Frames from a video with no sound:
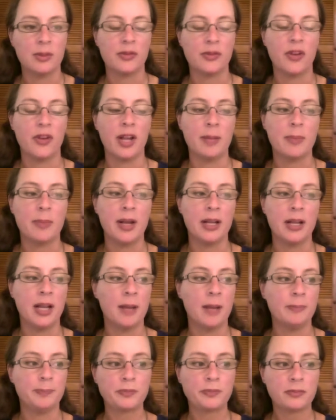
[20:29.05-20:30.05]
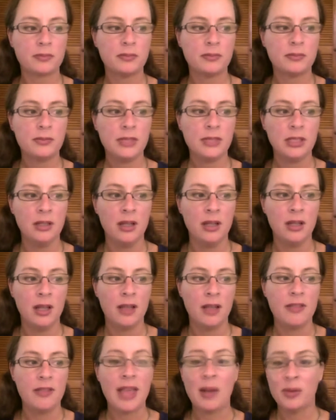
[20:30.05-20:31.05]
He was fine. But
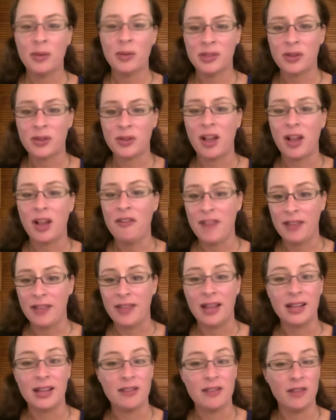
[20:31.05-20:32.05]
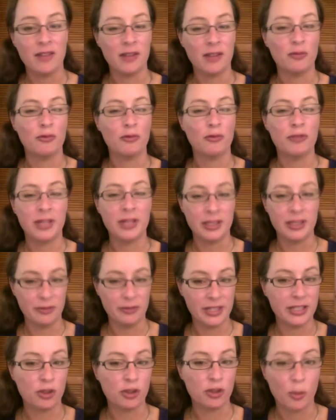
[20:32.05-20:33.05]
I found that event really,
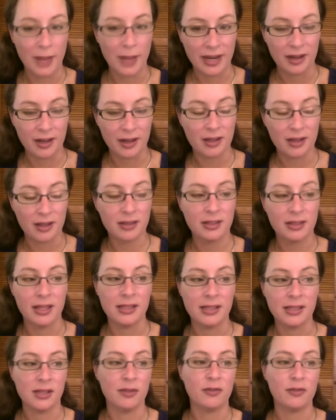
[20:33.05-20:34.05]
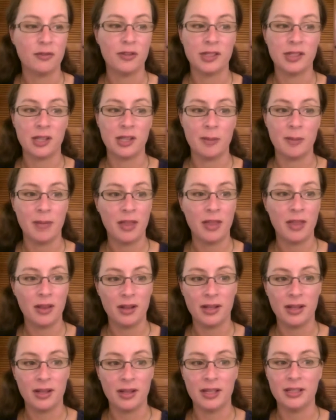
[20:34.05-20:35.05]
really traumatic as a first-time mother,
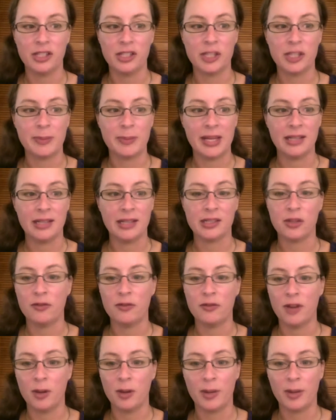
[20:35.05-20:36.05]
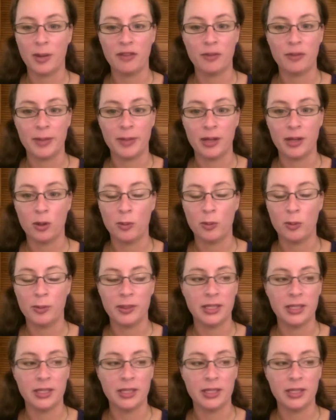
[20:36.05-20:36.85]
and just being so far away from help.